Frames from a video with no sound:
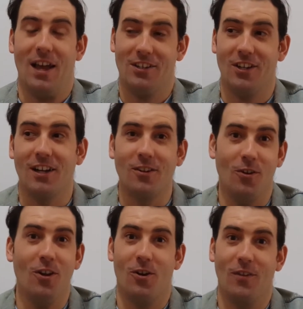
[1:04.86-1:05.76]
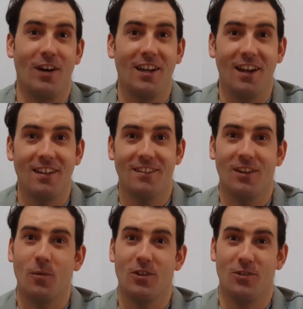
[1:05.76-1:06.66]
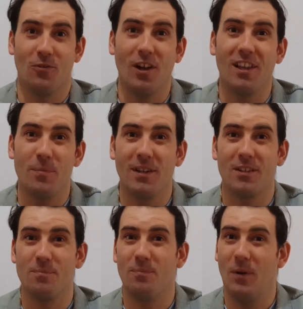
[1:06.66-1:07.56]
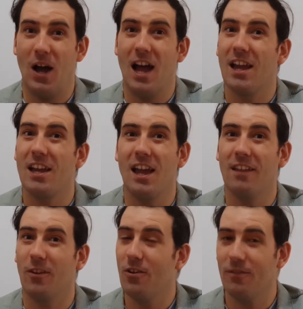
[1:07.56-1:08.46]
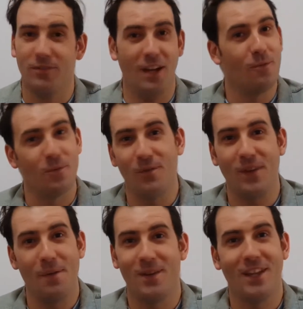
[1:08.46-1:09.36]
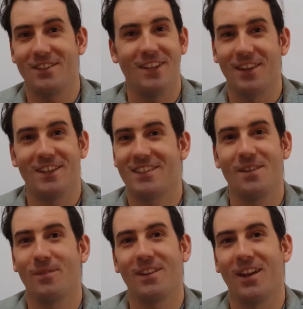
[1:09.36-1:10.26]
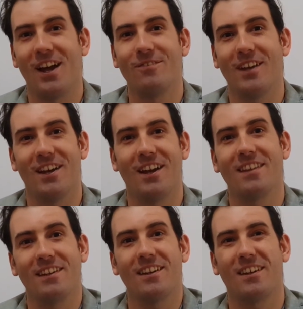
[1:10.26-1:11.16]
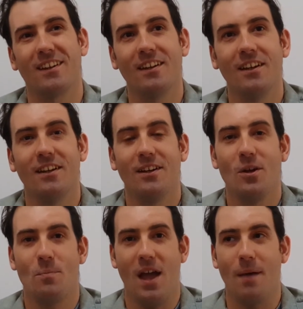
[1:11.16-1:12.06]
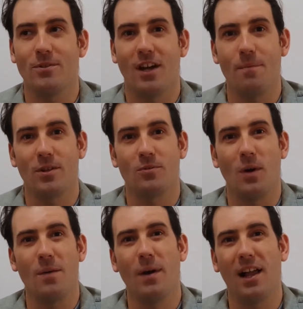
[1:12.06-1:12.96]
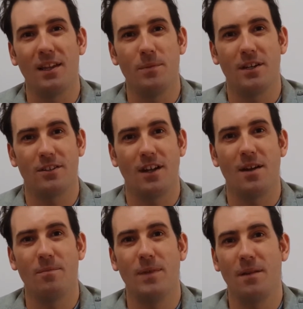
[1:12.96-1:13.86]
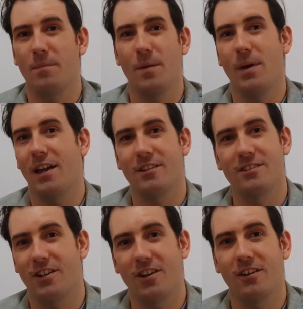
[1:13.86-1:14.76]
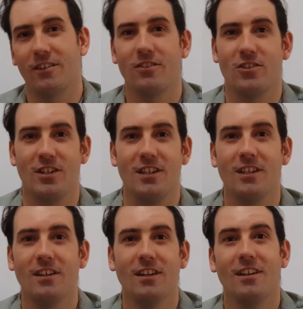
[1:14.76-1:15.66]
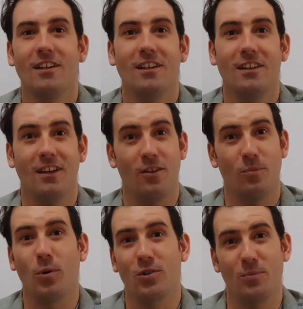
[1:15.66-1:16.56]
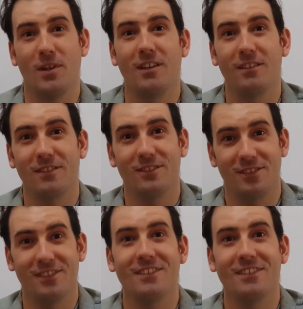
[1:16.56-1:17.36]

Well, actually, I don't know if I can answer that question really because I don't come from a family that's done the same thing that I've done. I think perhaps I'm this way partly because I met my partner Sarah and she kind of pushed me